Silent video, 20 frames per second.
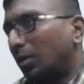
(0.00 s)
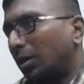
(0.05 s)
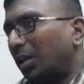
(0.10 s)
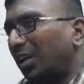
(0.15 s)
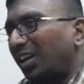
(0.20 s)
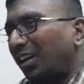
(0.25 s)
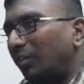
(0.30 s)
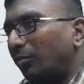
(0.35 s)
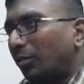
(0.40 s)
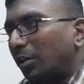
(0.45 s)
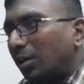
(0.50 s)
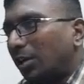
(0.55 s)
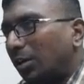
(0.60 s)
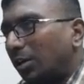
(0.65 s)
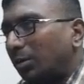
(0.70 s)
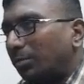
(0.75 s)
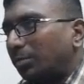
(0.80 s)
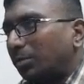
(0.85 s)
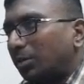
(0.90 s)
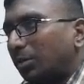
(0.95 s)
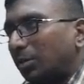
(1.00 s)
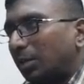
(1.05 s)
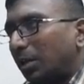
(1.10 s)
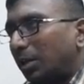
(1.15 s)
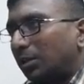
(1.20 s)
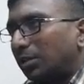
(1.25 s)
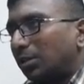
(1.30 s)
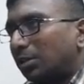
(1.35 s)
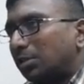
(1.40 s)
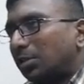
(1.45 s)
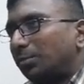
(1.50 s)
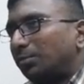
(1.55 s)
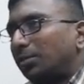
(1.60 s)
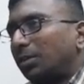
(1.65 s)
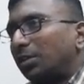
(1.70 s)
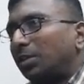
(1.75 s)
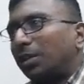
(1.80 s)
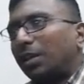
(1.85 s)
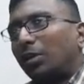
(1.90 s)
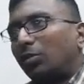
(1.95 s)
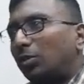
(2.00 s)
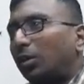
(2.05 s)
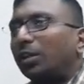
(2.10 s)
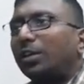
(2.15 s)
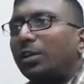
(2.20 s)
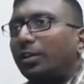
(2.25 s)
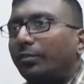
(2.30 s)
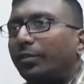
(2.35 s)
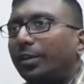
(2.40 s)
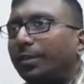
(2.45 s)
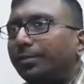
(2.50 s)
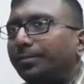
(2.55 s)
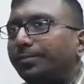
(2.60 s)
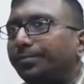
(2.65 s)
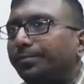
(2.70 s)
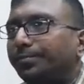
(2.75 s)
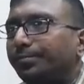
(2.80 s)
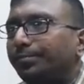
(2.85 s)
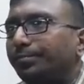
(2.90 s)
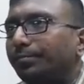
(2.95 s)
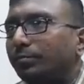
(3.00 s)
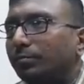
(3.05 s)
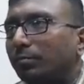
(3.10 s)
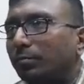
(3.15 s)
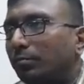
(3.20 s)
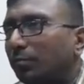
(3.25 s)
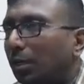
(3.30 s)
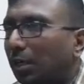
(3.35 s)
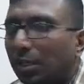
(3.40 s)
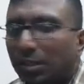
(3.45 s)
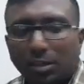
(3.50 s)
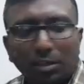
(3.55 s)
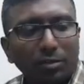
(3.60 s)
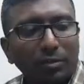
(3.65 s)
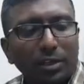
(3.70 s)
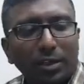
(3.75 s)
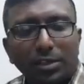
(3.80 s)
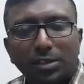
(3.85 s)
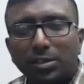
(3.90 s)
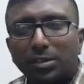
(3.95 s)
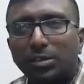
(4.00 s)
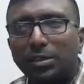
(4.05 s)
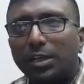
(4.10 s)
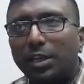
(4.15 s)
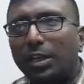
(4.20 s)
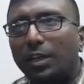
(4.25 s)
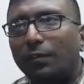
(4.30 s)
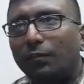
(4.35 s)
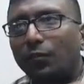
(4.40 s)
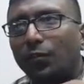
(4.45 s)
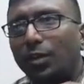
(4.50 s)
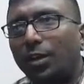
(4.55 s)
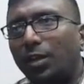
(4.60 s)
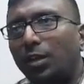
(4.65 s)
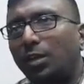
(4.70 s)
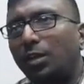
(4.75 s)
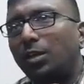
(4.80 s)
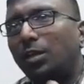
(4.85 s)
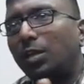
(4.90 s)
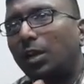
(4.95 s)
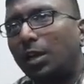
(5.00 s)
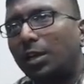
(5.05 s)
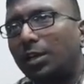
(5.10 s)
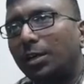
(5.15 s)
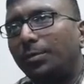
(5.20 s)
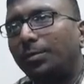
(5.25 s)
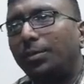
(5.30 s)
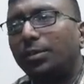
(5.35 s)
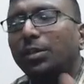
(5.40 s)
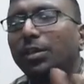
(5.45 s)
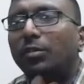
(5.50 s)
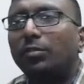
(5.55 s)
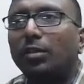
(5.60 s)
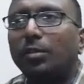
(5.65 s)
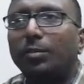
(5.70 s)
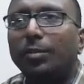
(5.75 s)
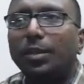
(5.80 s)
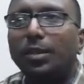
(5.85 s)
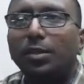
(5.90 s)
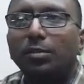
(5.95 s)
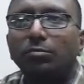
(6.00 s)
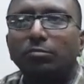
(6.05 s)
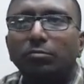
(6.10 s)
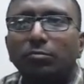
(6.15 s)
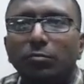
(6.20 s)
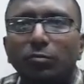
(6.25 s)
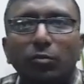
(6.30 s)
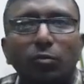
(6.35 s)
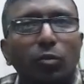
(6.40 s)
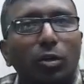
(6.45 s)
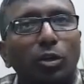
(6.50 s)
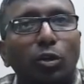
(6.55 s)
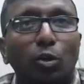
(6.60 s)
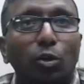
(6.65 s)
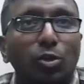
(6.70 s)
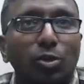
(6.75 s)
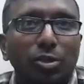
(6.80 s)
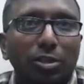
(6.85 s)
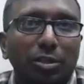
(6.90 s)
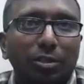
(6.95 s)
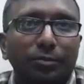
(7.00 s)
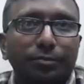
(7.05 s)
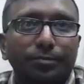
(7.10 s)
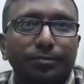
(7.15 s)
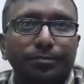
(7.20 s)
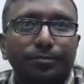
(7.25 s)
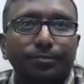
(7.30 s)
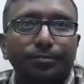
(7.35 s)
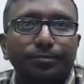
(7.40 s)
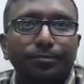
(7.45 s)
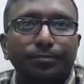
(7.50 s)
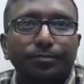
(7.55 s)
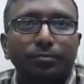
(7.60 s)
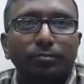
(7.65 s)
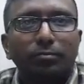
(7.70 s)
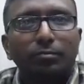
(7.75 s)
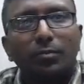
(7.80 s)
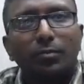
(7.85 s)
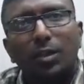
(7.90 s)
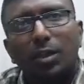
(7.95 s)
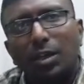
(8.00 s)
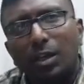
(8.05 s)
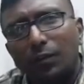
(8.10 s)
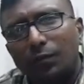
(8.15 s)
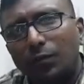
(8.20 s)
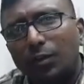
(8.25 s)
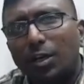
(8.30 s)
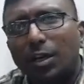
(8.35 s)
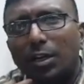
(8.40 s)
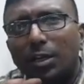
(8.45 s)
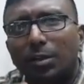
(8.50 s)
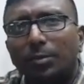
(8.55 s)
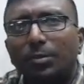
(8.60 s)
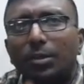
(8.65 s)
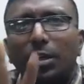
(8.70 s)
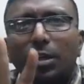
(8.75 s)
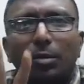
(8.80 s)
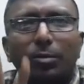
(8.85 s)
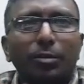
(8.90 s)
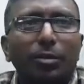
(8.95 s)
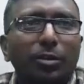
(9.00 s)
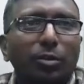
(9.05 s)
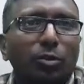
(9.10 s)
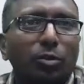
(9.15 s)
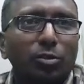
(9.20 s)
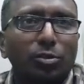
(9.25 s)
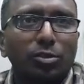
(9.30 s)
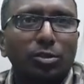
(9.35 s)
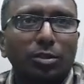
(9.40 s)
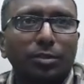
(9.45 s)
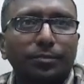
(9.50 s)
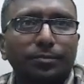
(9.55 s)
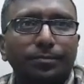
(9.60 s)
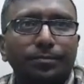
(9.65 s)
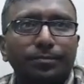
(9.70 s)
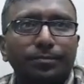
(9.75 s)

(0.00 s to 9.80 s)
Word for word: rarely one attempt like that something they have not given but otherwise in every attempt there will be one question in every attempt there will be one question